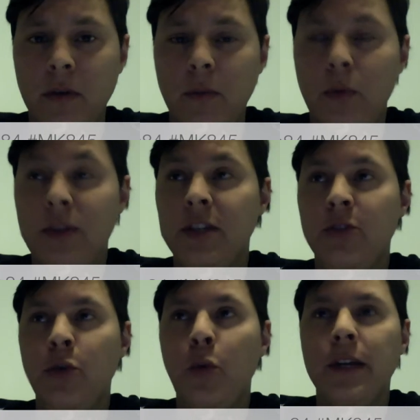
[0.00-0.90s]
What is a
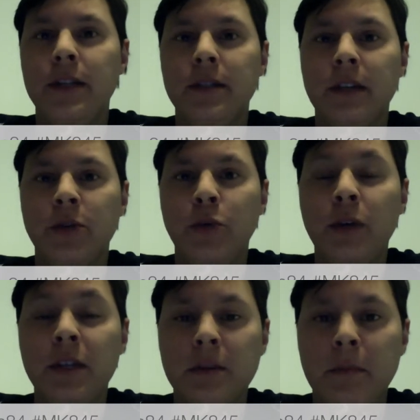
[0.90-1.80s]
tweet? A
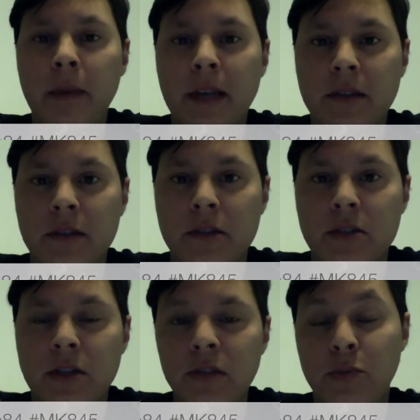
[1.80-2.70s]
tweet is a
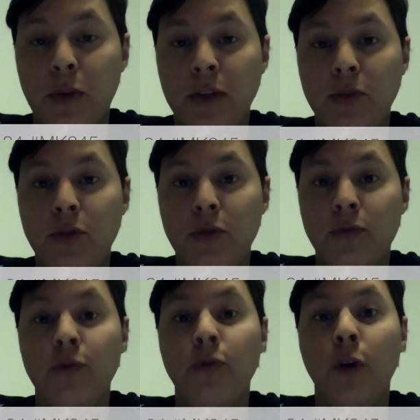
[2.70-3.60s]
message spread to
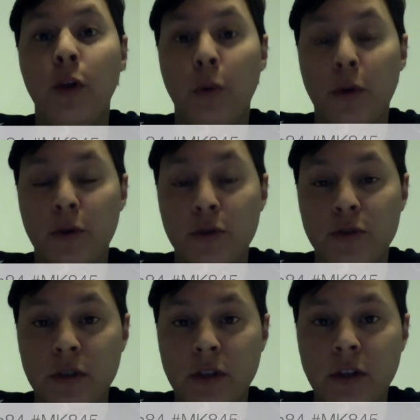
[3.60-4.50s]
your followers